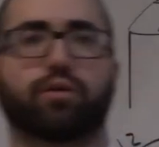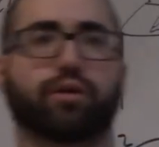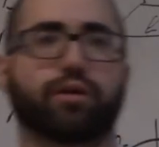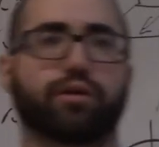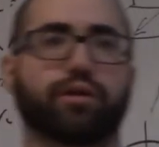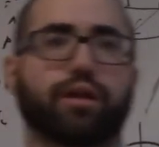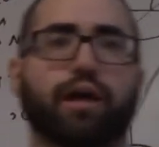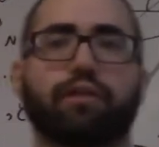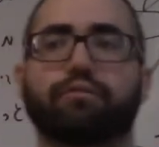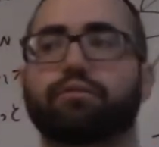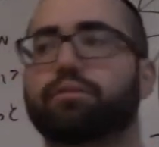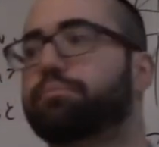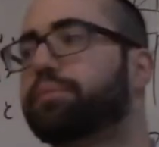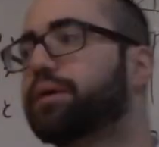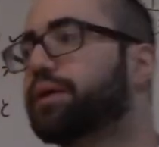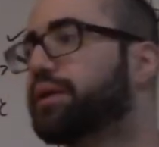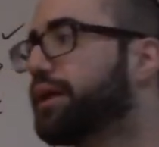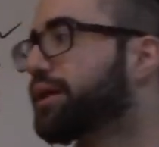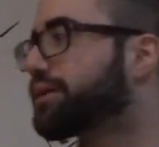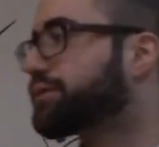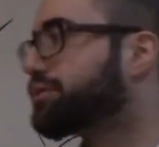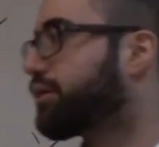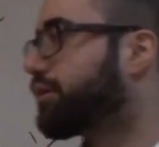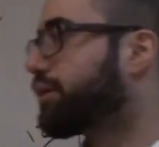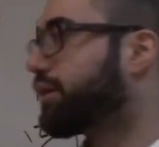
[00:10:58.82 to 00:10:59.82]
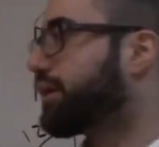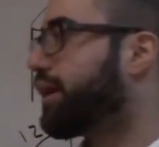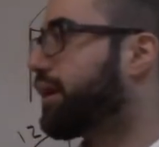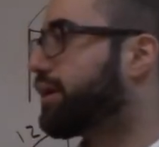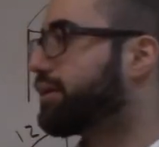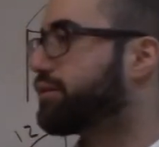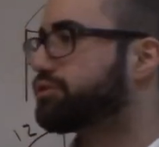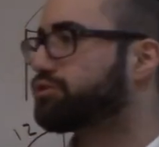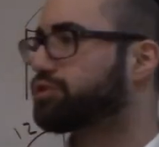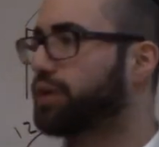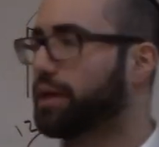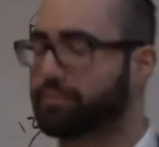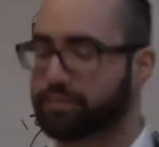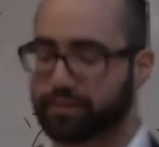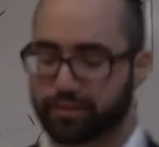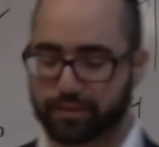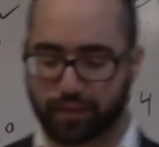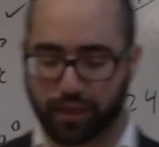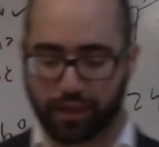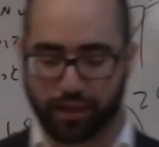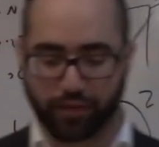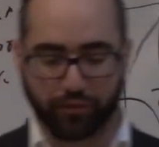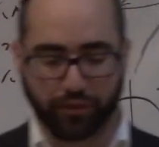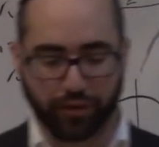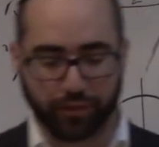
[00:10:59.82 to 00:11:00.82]
you can have the bee legs there, and got trapped
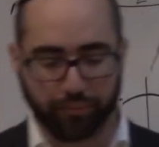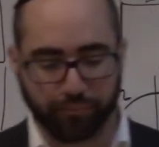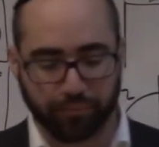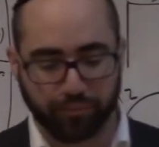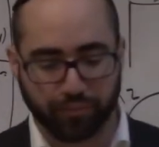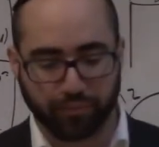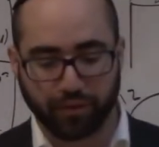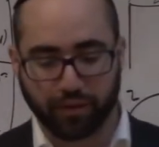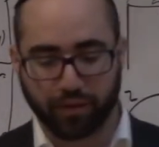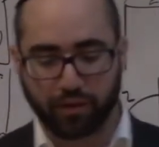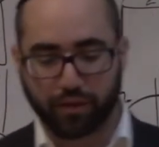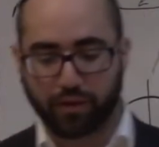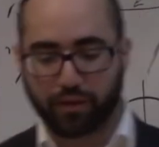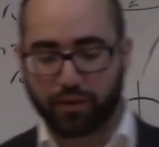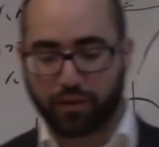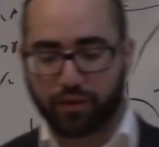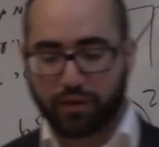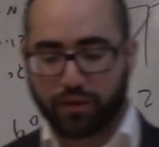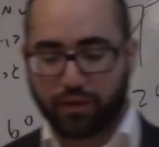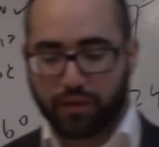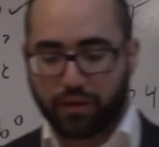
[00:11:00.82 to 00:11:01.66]
inside from, of there. That's from yesterday.